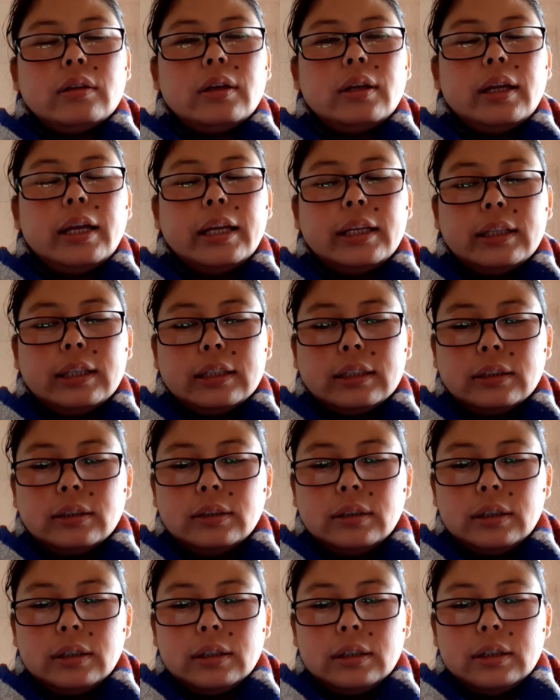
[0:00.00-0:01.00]
Hitler.
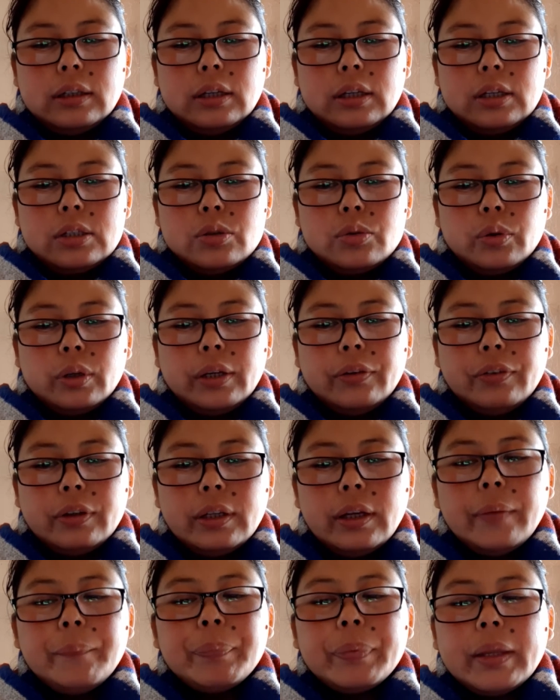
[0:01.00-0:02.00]
So
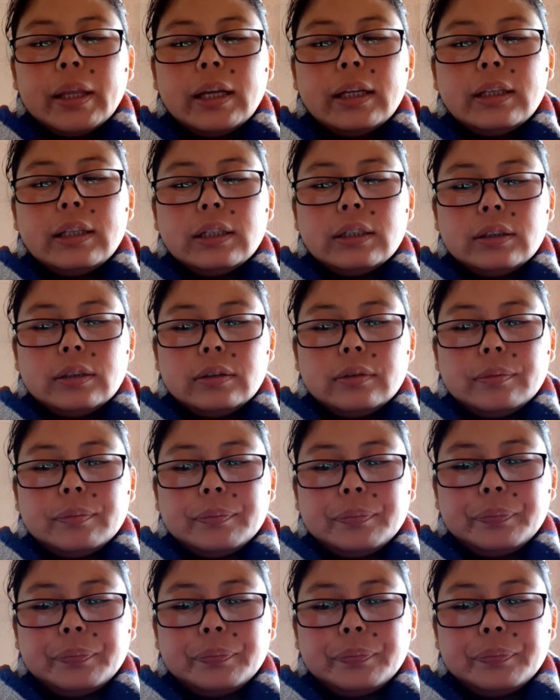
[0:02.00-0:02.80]
even Hitler